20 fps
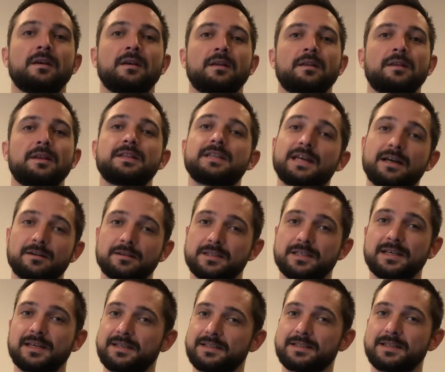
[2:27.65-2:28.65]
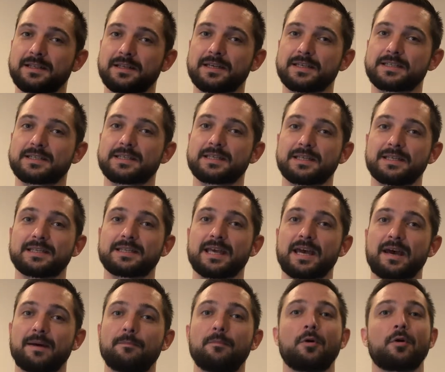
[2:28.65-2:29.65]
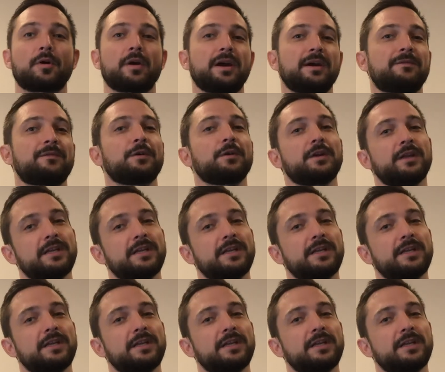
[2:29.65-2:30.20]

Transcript: The downside to this is that more effort